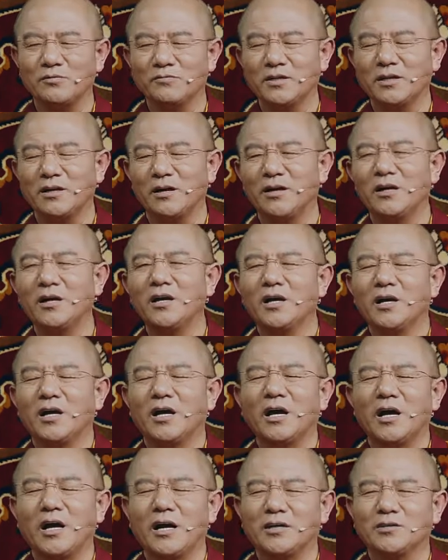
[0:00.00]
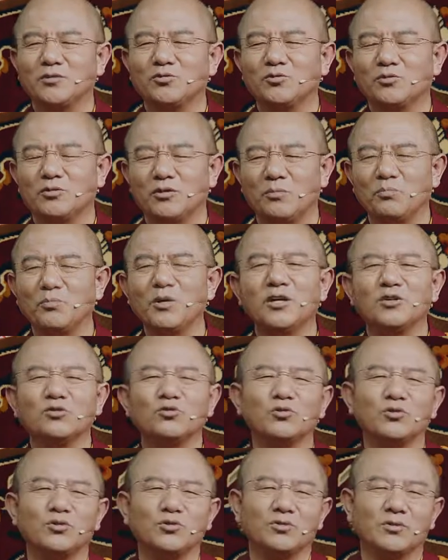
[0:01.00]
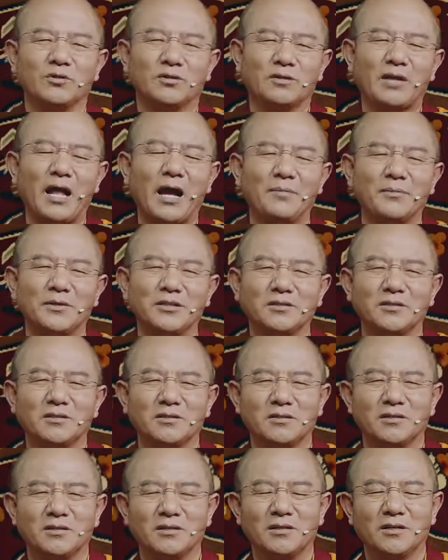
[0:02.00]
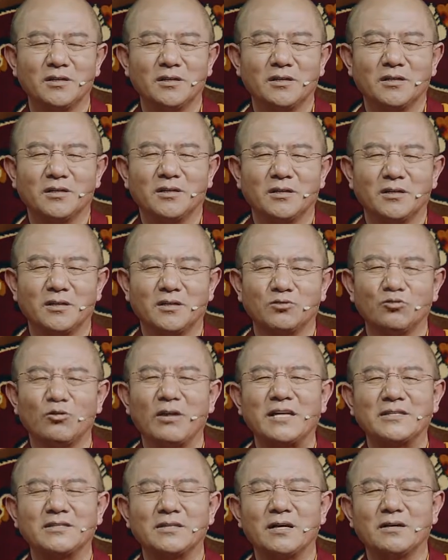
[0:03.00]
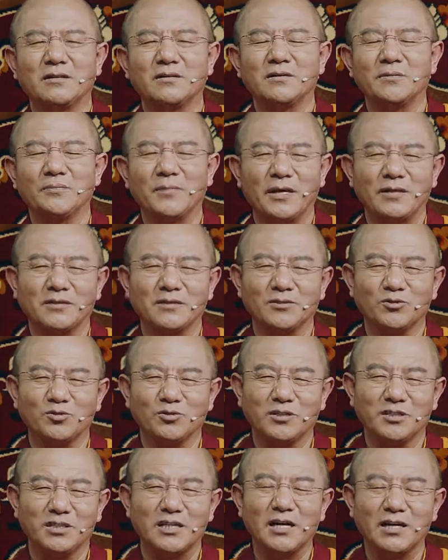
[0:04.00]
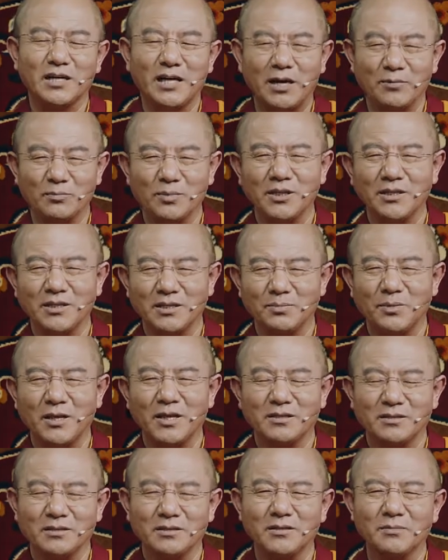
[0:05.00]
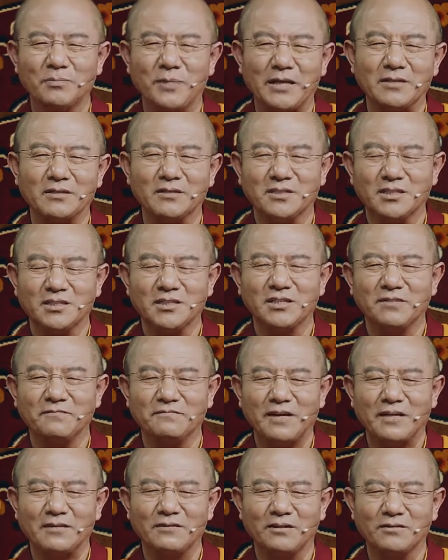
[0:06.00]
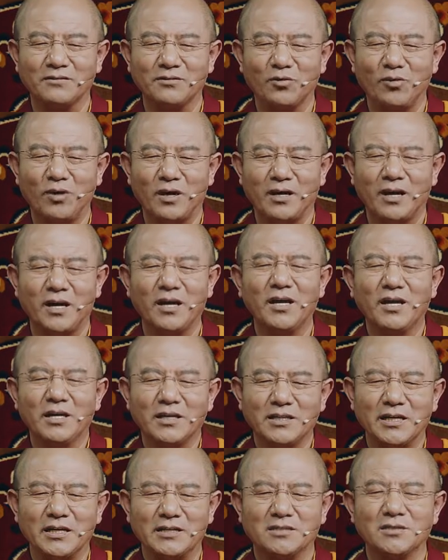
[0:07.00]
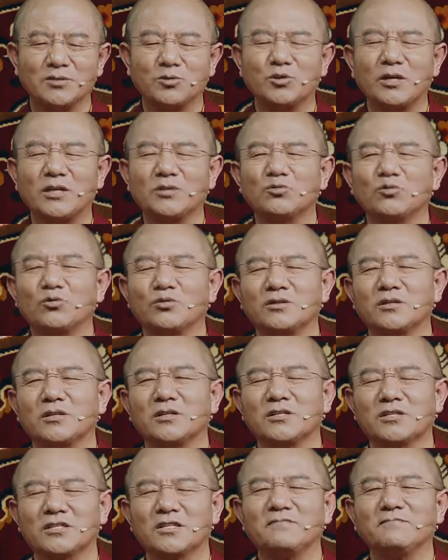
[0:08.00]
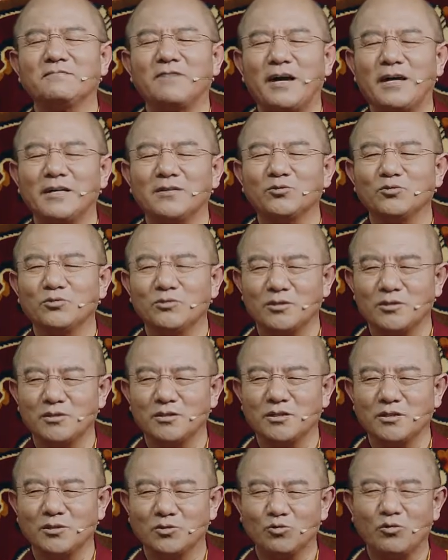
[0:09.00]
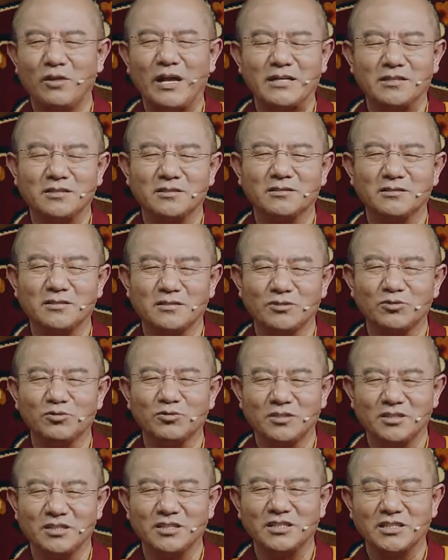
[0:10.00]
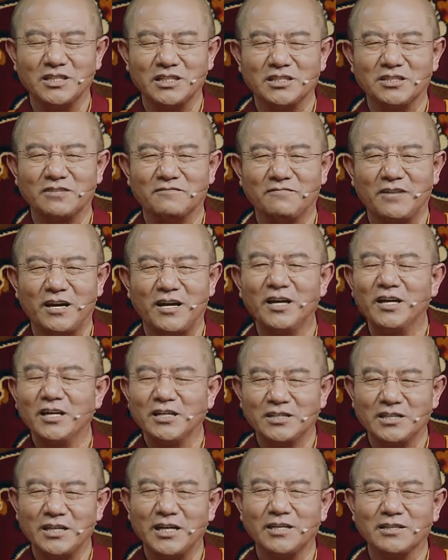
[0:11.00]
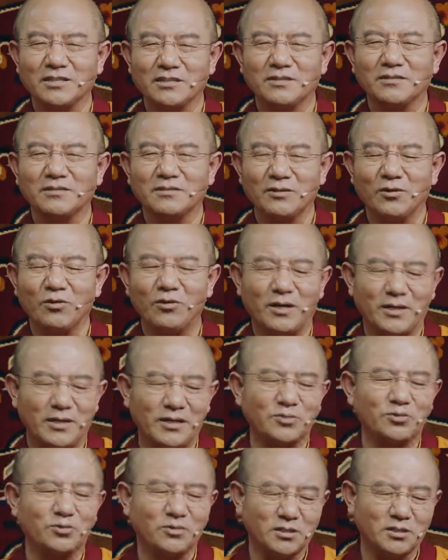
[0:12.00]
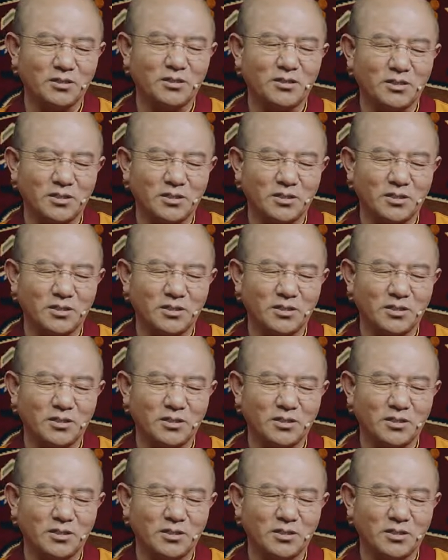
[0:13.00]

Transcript: according to the Tathagata Sutra, it says that I see that all kinds of beings have the Tathagata hidden by kleshas. I preach the removal of those things to enable them to attain universal wisdom.